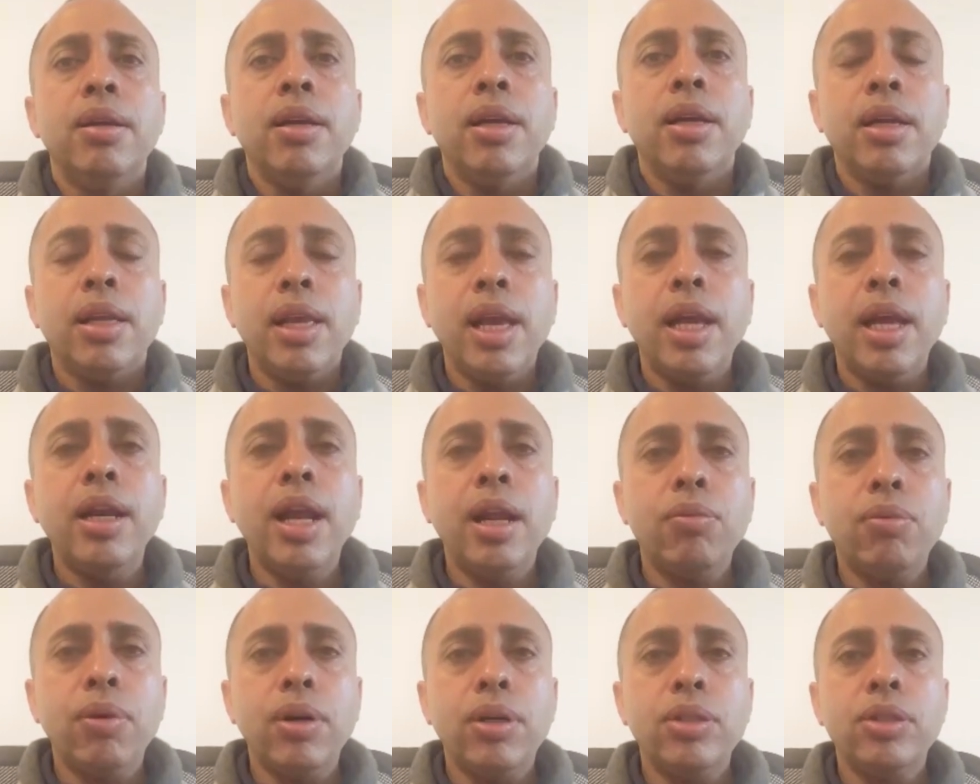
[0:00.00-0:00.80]
Care
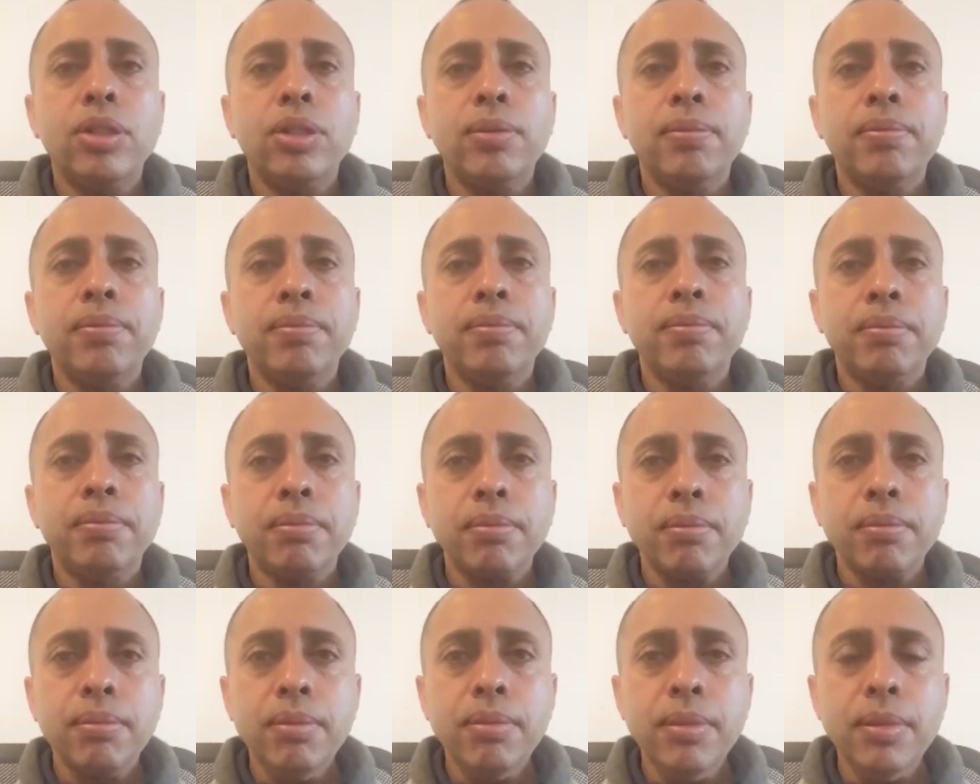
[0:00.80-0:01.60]
networks
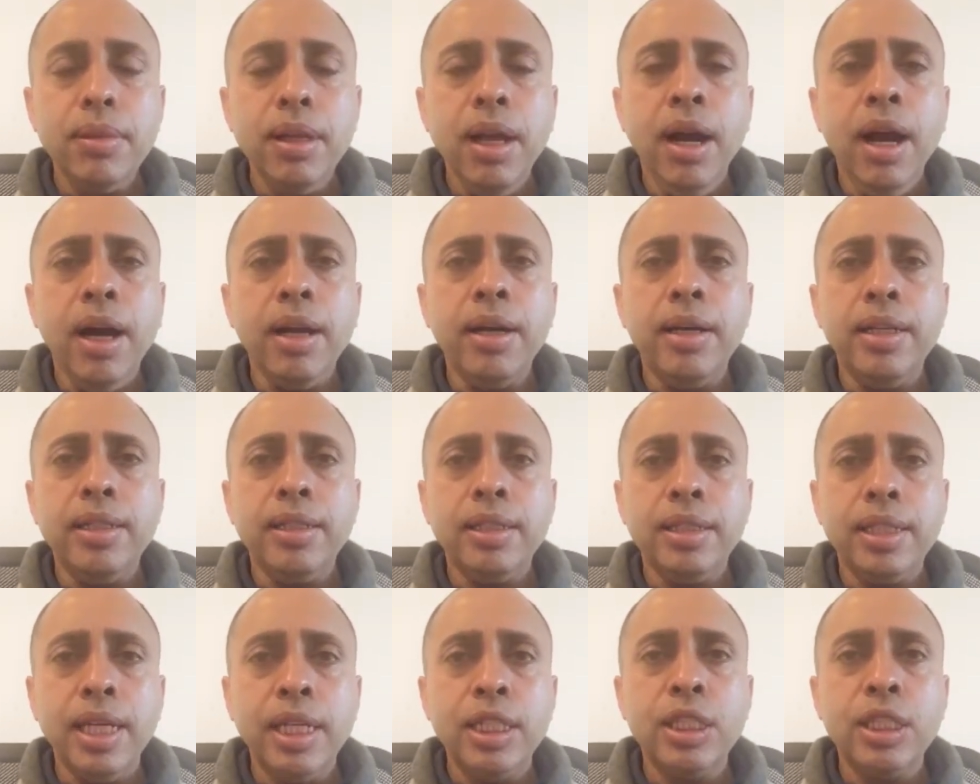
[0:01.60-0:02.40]
are an
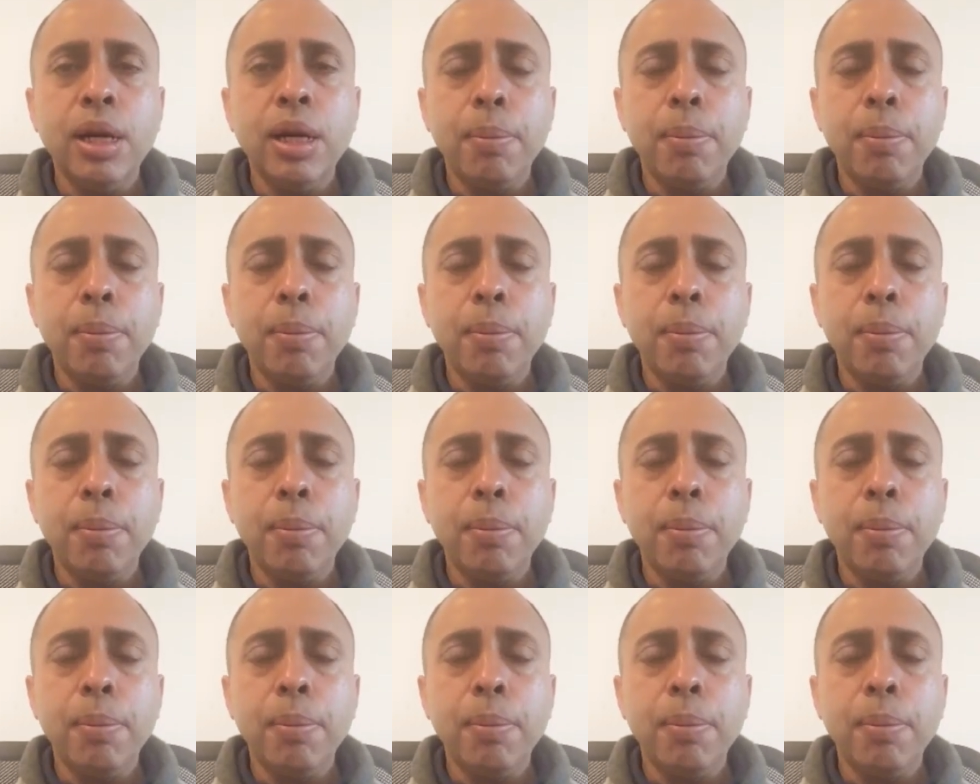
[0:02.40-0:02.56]
essential